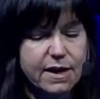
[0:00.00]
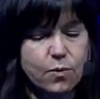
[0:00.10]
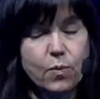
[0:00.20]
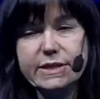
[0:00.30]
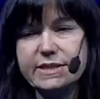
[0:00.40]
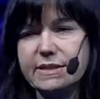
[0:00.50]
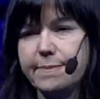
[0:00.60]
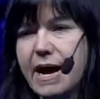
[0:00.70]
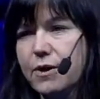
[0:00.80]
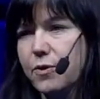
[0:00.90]
Once the
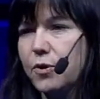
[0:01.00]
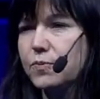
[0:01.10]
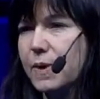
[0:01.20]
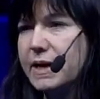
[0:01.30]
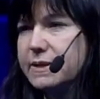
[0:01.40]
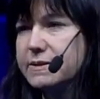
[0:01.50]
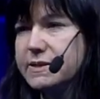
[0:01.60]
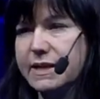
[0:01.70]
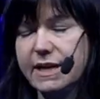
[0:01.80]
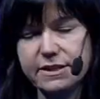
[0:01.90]
macro runs,
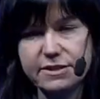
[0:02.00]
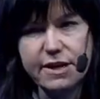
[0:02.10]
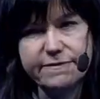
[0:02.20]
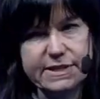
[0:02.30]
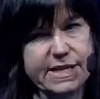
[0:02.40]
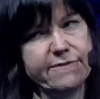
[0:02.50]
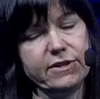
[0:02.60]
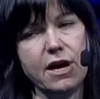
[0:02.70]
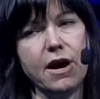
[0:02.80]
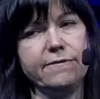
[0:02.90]
it kicked off this
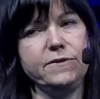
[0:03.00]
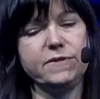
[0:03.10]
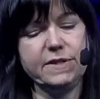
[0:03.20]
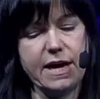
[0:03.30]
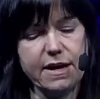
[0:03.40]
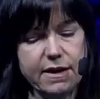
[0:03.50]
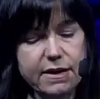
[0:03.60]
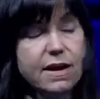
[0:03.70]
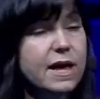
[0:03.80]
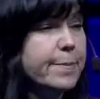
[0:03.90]
heavily
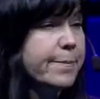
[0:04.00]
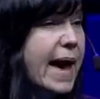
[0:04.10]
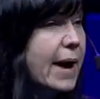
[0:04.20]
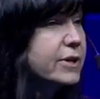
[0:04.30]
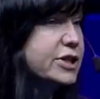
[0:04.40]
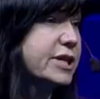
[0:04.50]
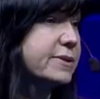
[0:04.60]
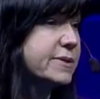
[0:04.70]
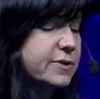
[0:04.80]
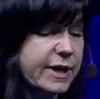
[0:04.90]
obfuscated
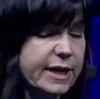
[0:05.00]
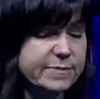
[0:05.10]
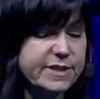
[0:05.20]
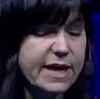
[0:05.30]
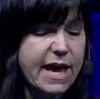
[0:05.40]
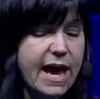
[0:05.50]
PowerShell script.